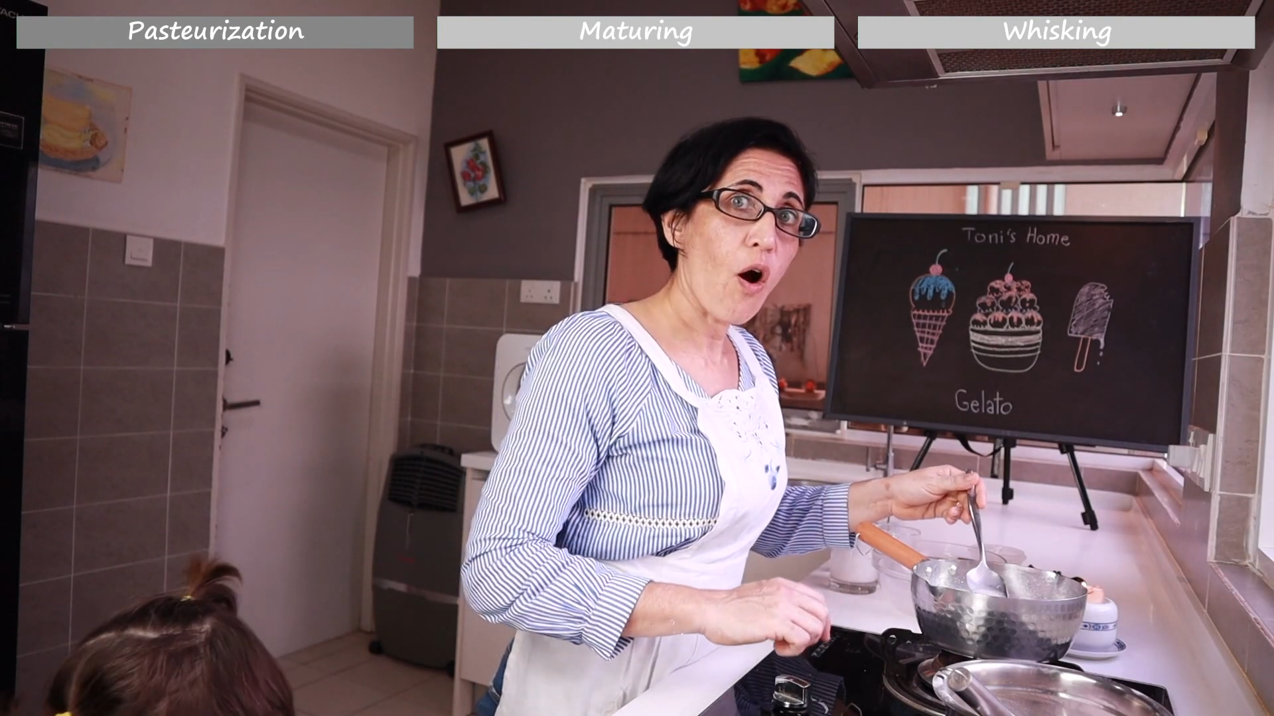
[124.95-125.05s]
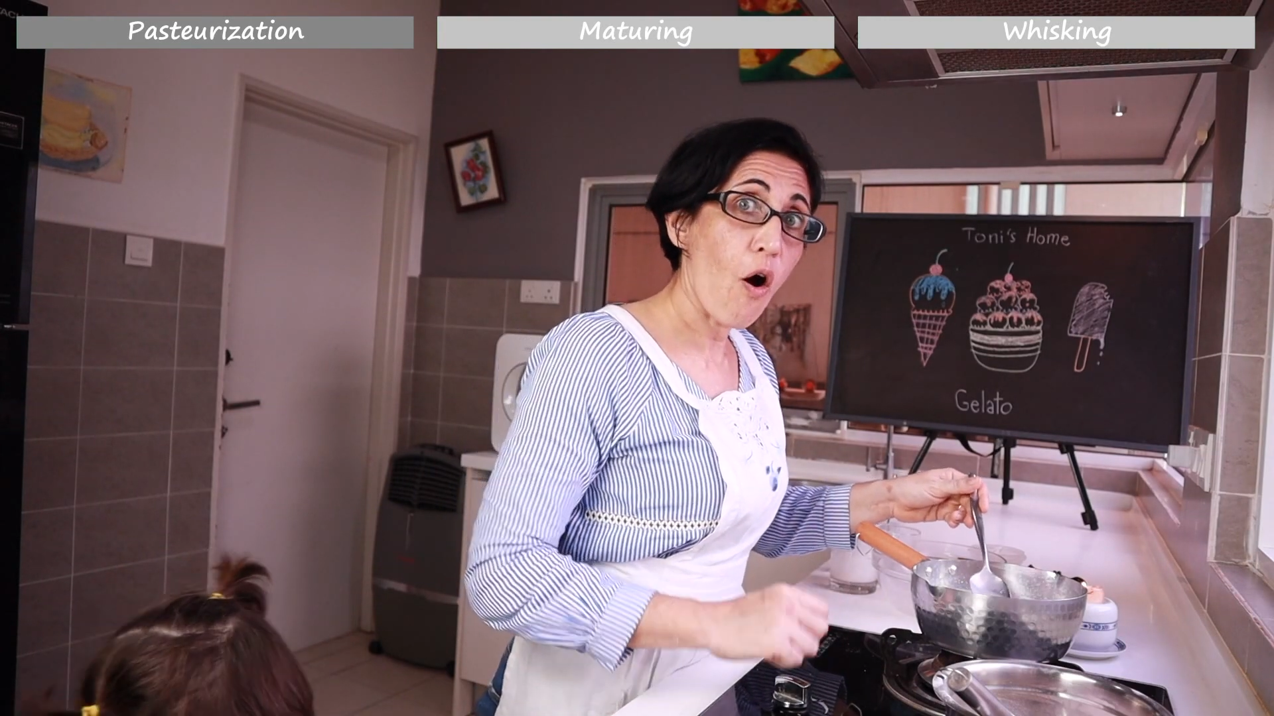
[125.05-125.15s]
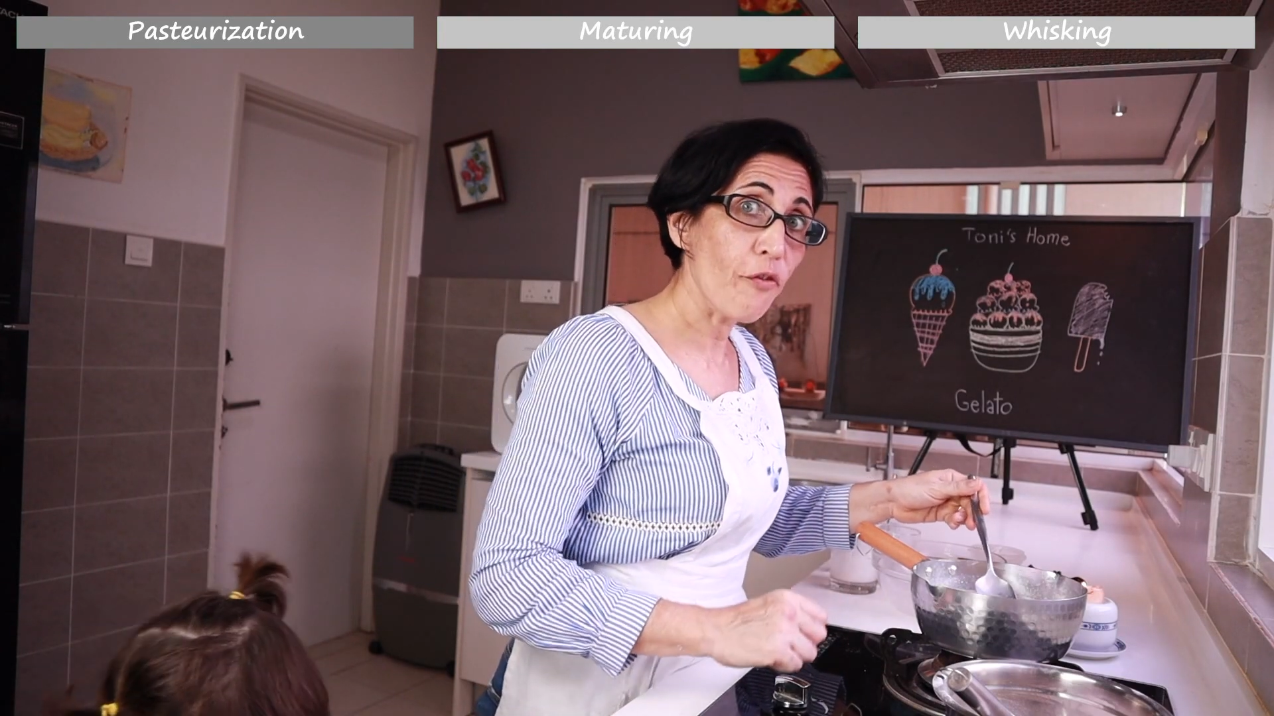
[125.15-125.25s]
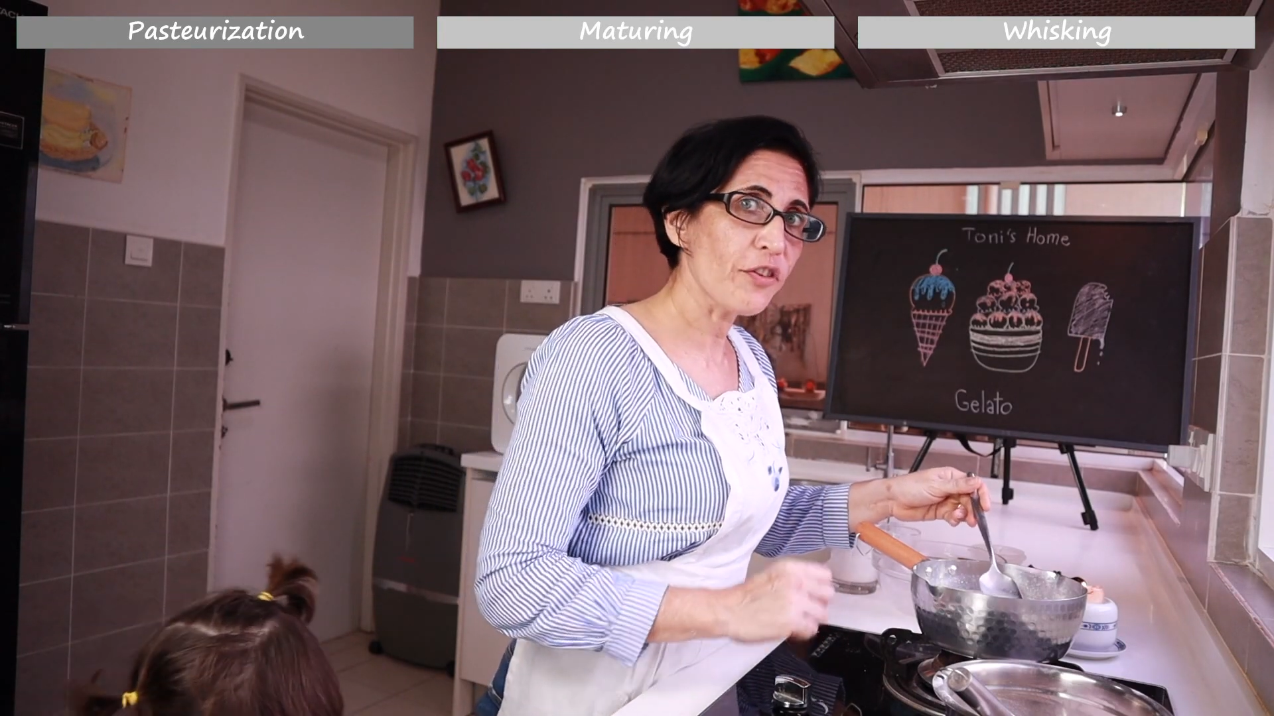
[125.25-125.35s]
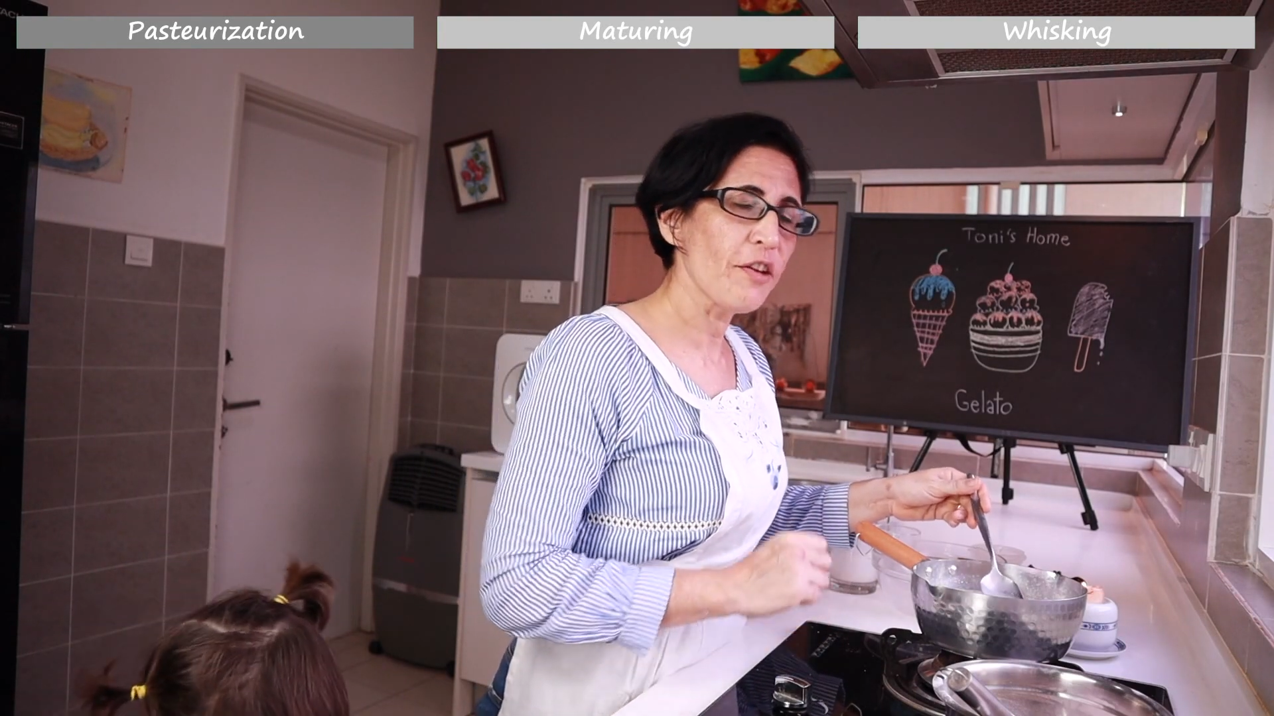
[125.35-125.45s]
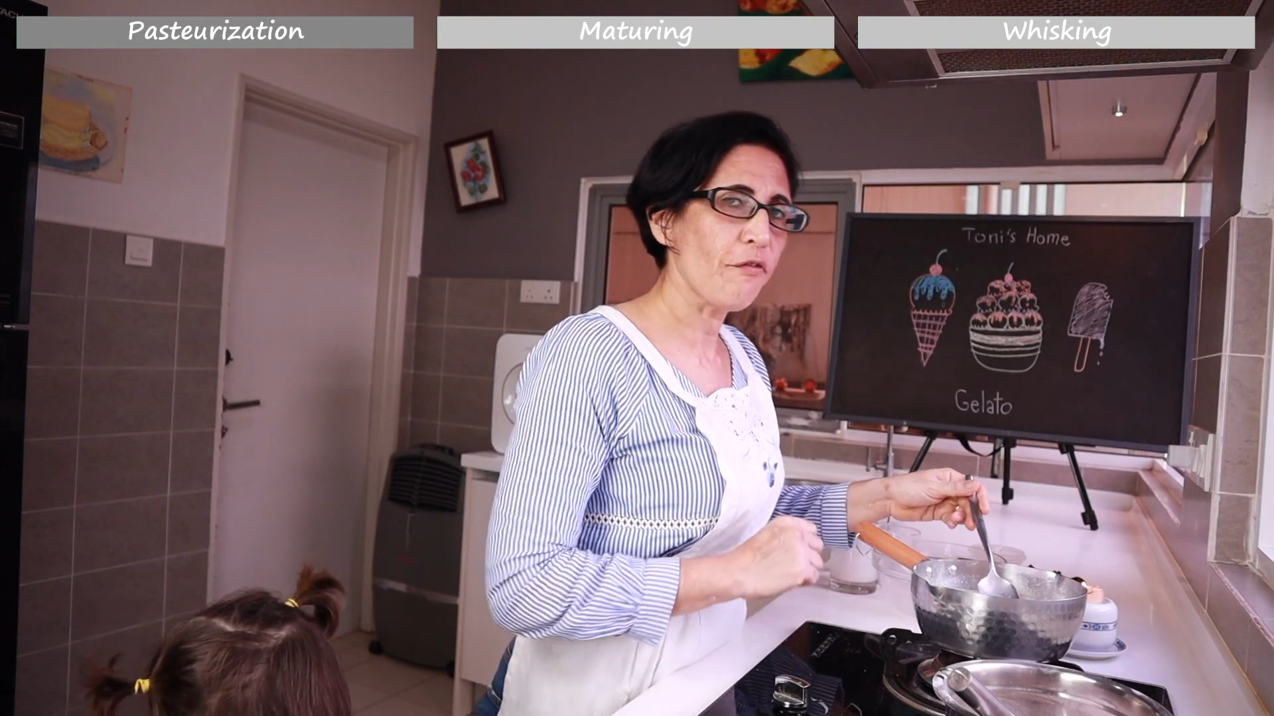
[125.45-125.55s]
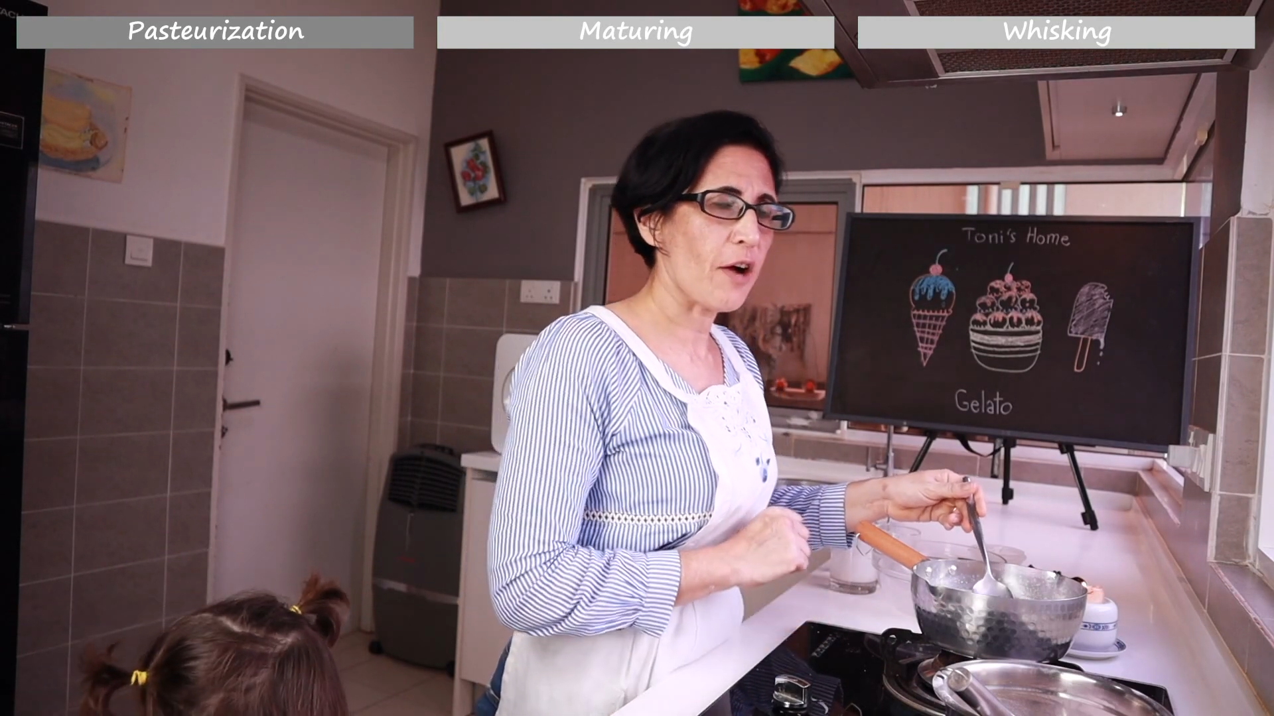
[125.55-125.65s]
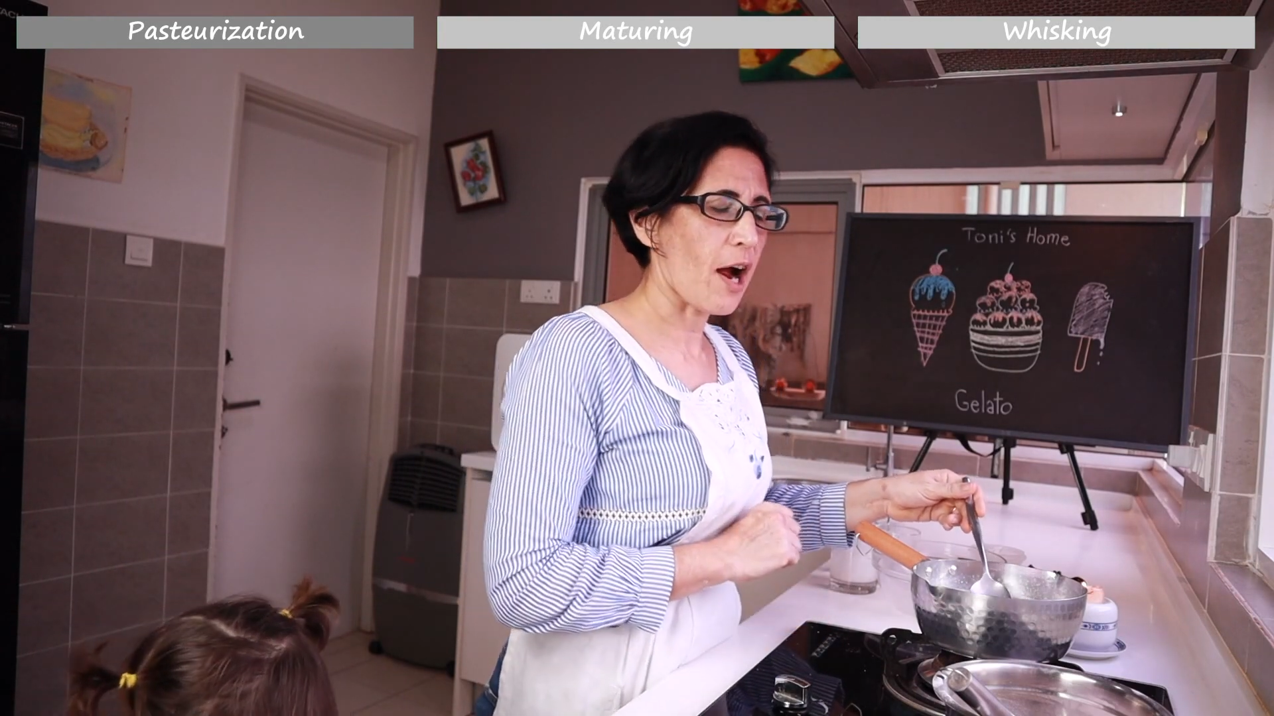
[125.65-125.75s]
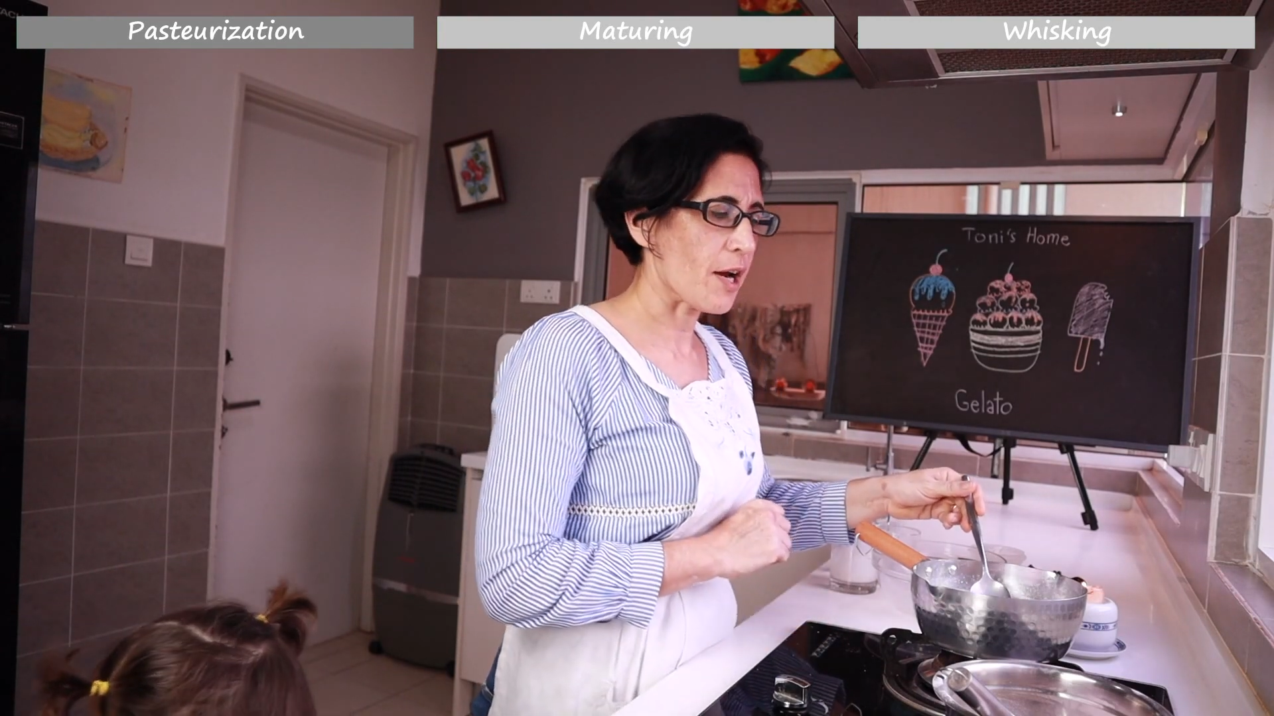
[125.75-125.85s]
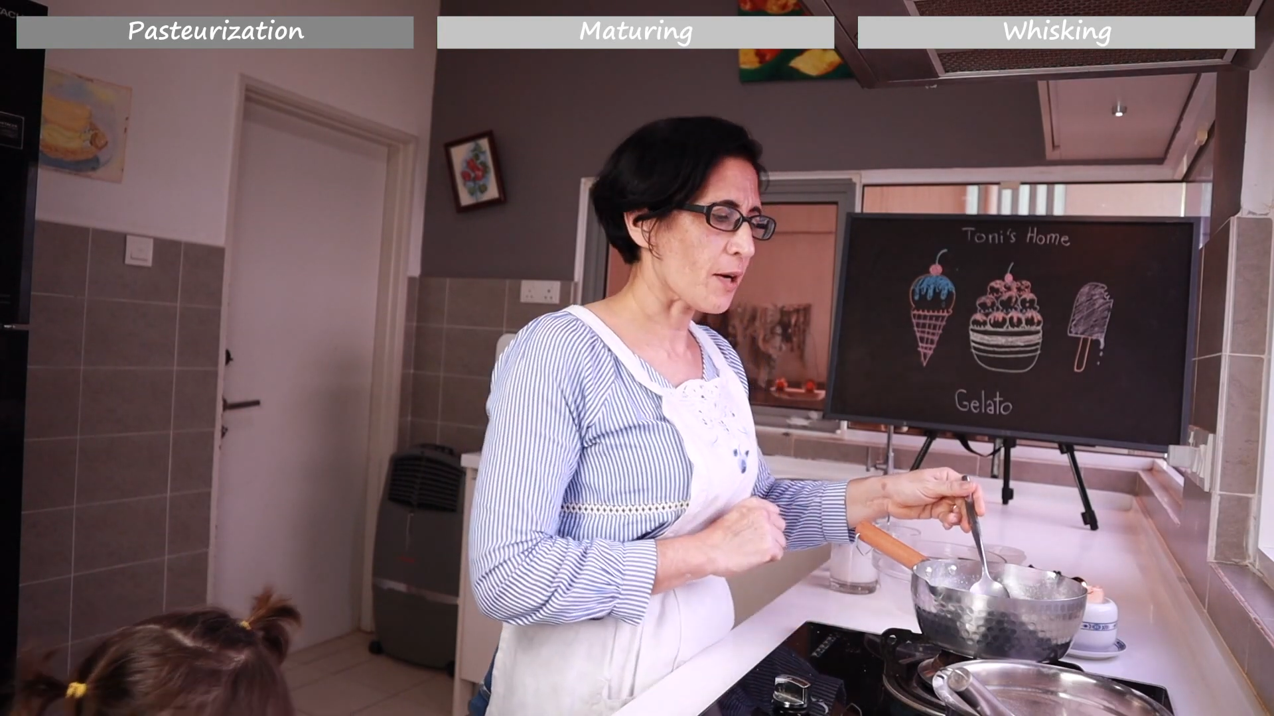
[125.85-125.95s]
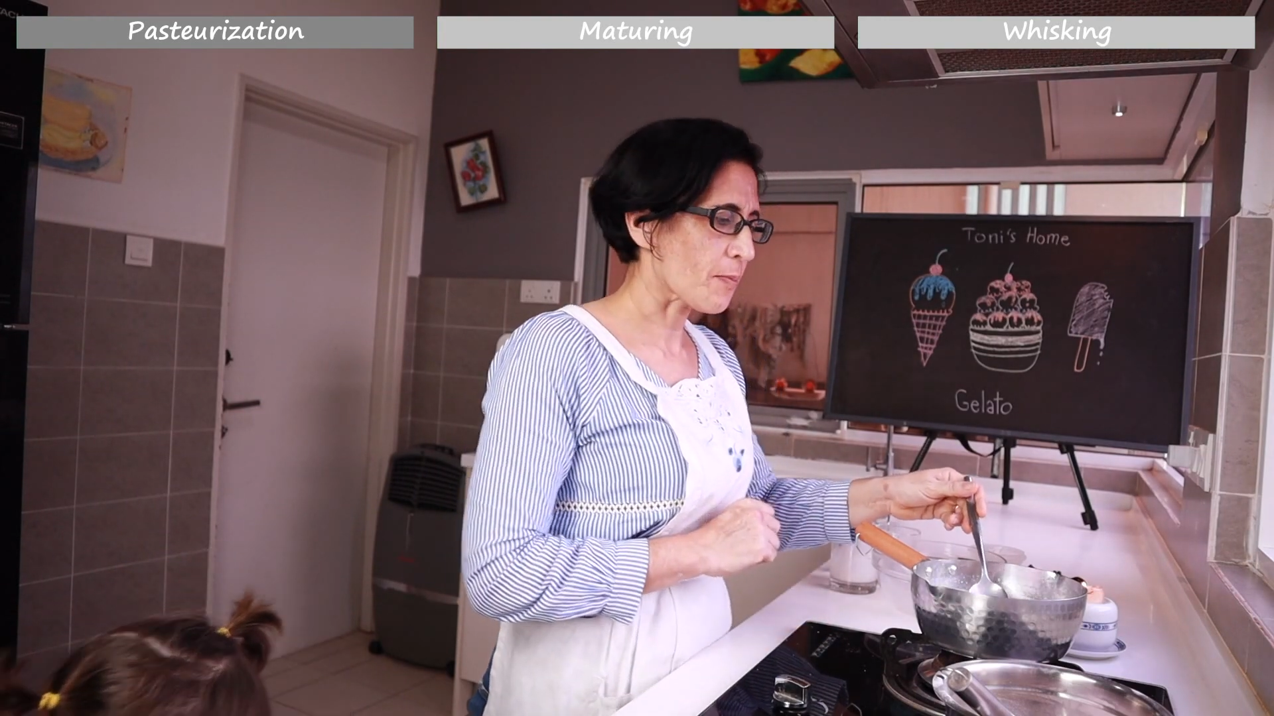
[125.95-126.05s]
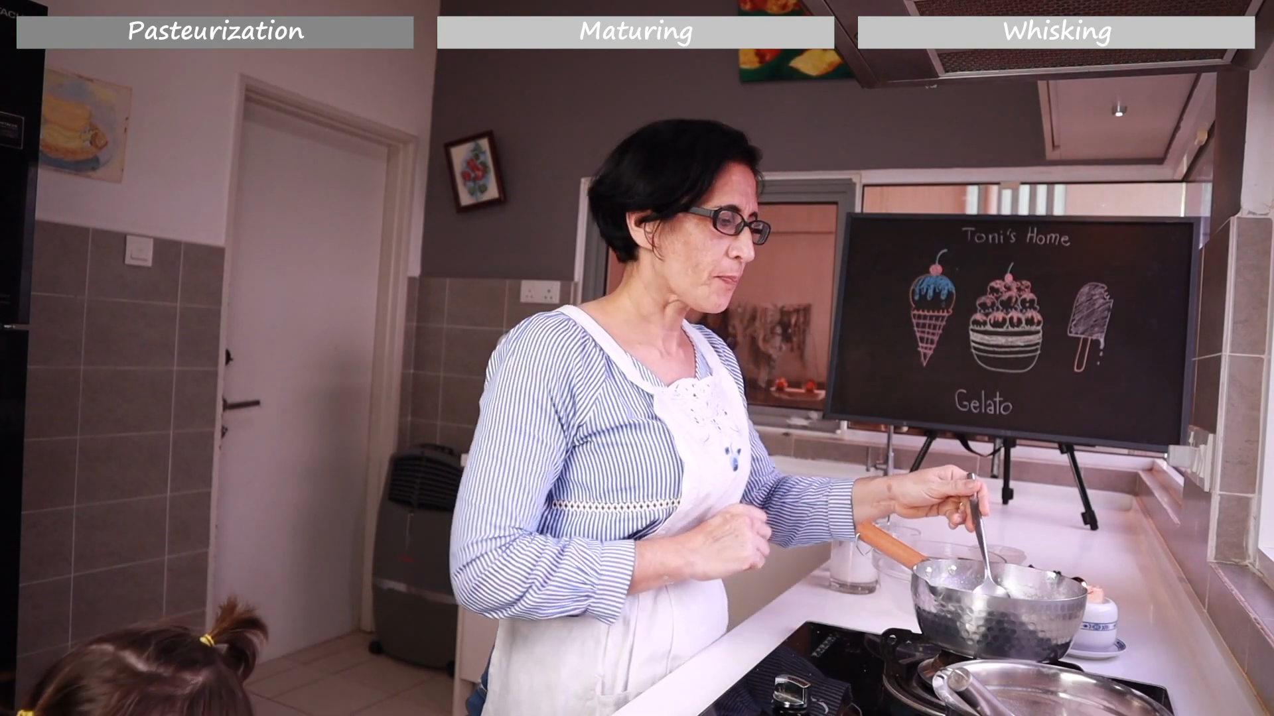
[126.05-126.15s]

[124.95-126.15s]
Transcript: off the fire.